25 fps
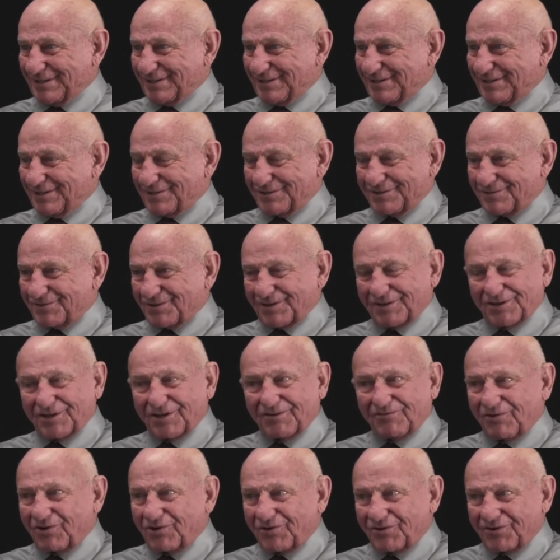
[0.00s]
This
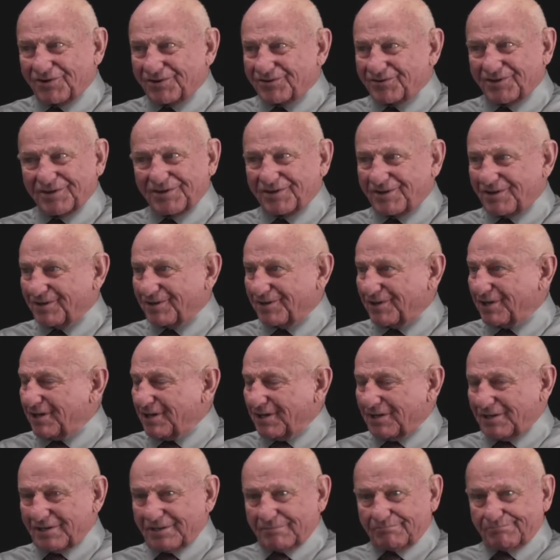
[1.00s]
level that they
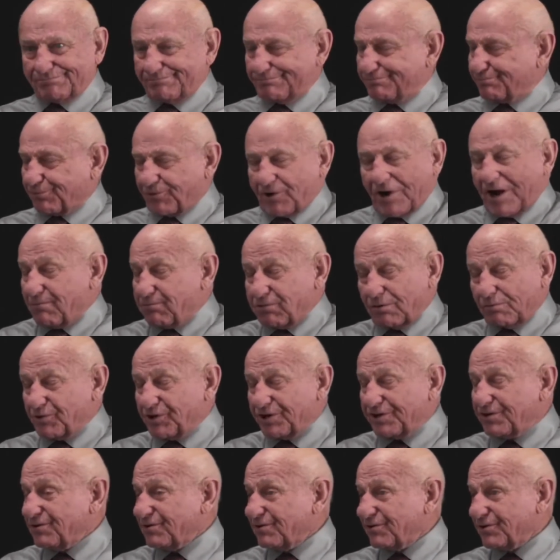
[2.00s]
probably
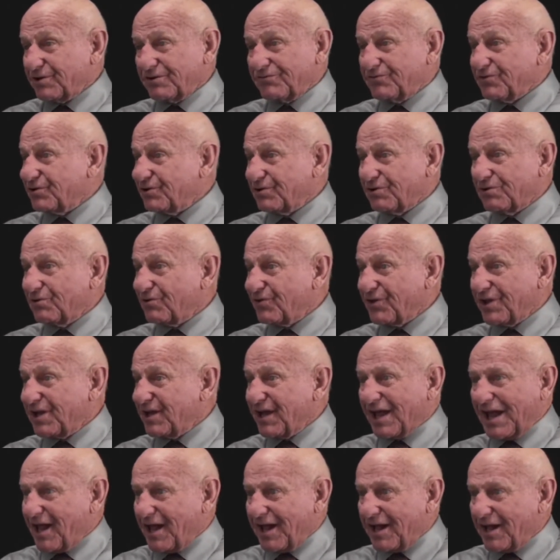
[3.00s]
don't even know they
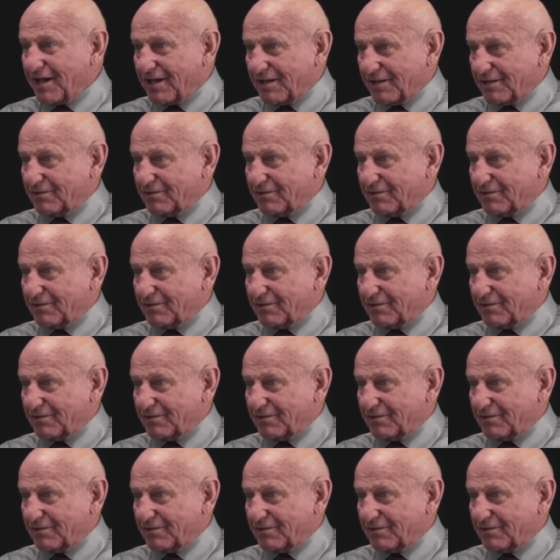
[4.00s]
have.